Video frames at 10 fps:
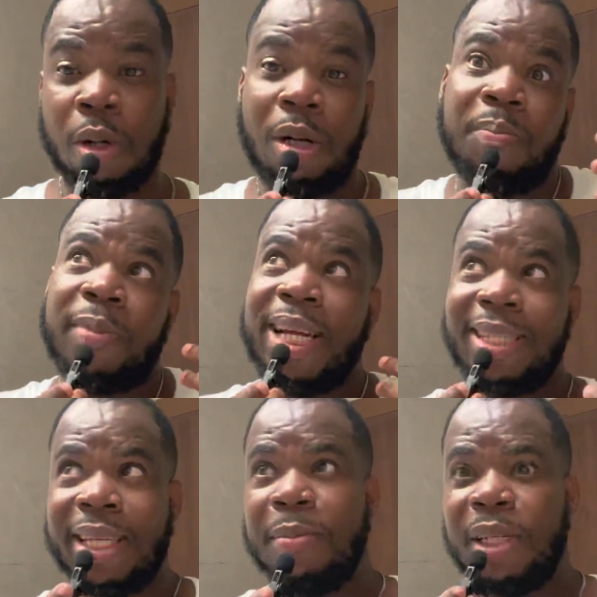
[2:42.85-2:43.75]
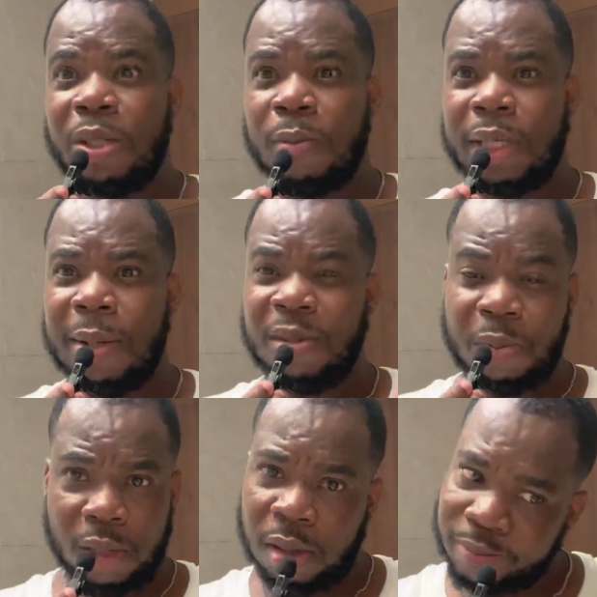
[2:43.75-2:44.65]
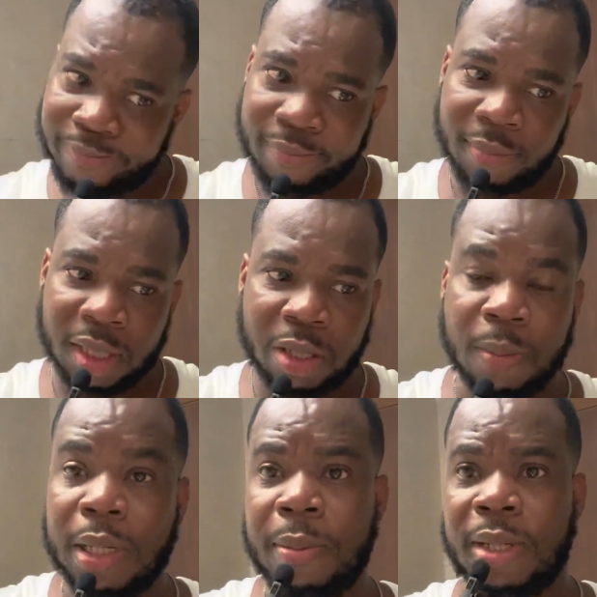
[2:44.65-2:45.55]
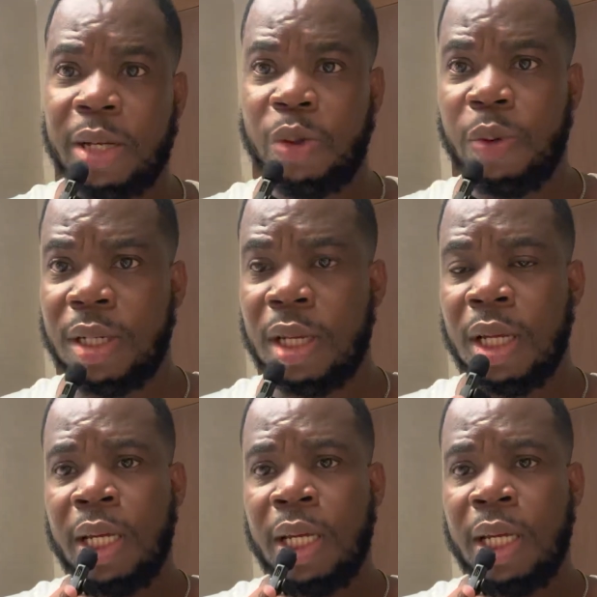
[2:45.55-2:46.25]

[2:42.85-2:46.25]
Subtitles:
I skip this sometimes, but sometimes I do it,